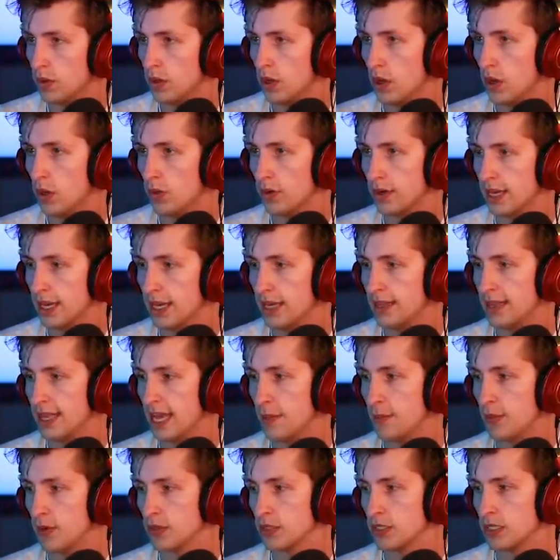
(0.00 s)
Okay,
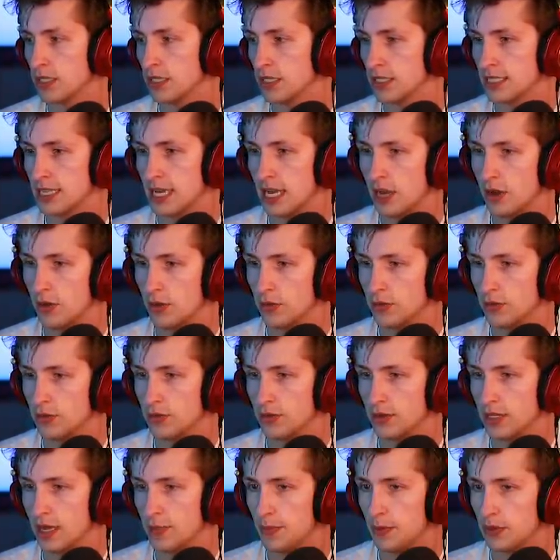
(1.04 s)
that person is now,
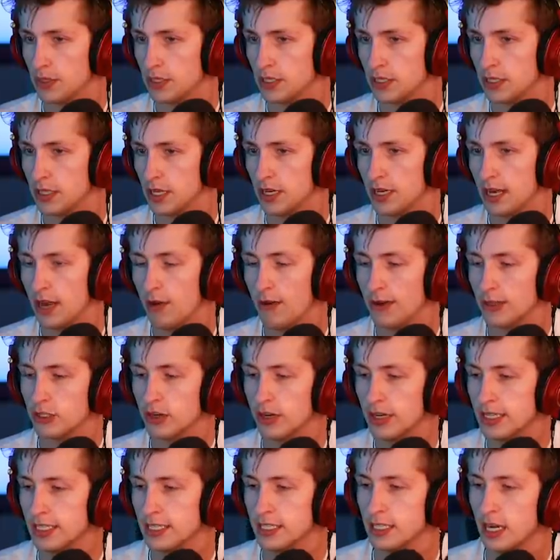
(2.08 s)
that person's done. Oh, I
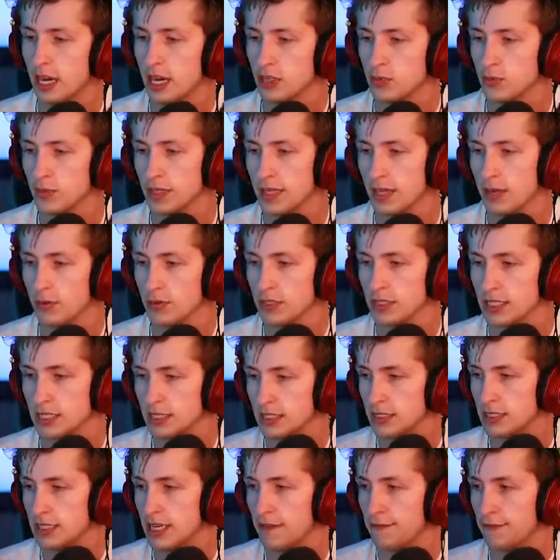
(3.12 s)
tried to dodge, but that was
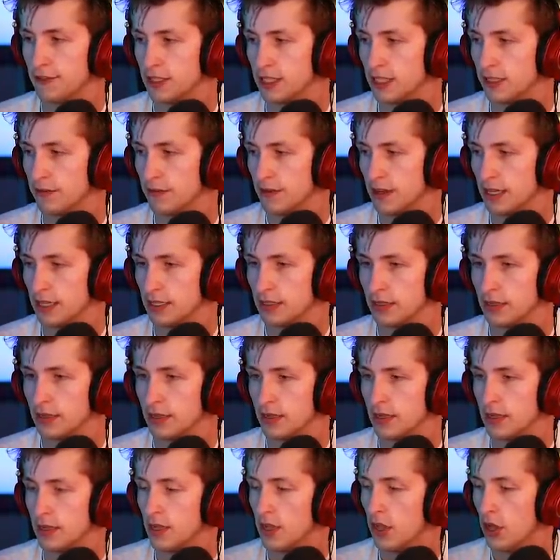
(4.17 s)
definitely in vain.
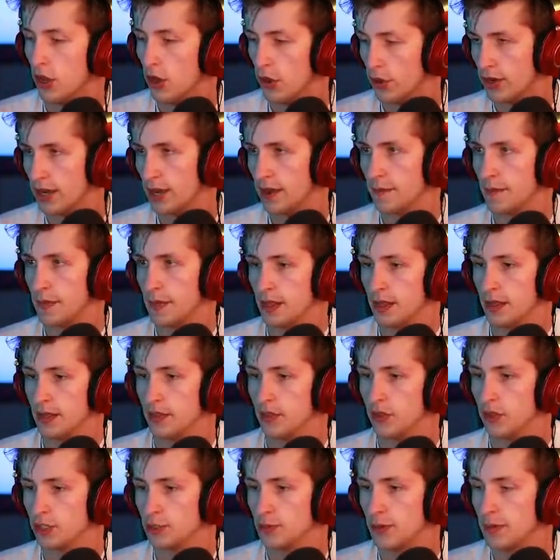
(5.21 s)
Okay,
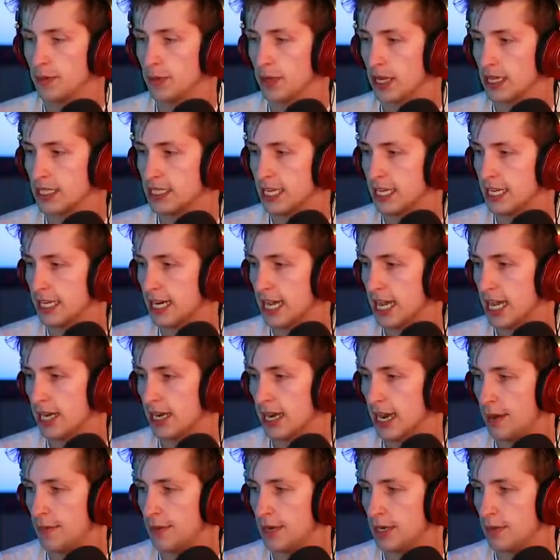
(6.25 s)
those people got taken out.
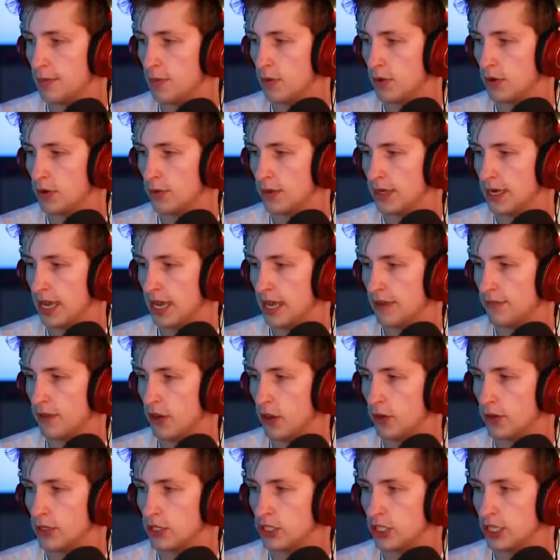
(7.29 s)
How many more do we have?
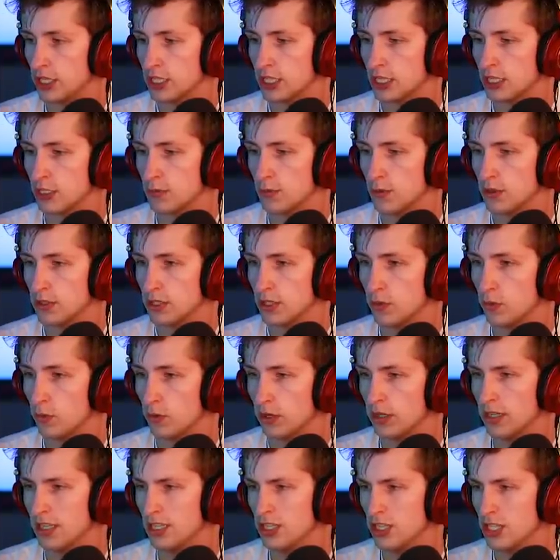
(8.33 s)
Oh, it's just this person. We're
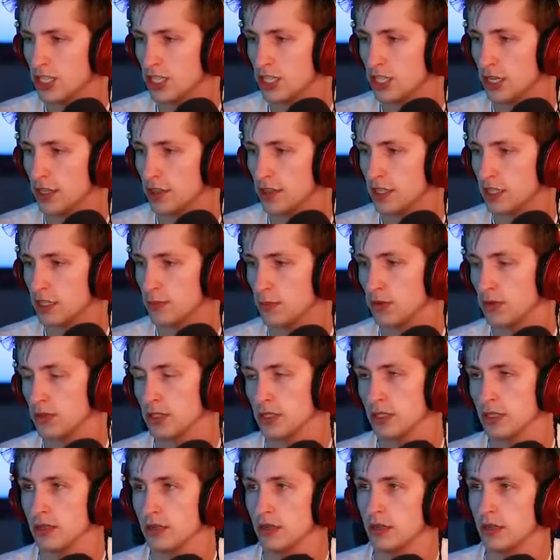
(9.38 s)
gonna just stun this person.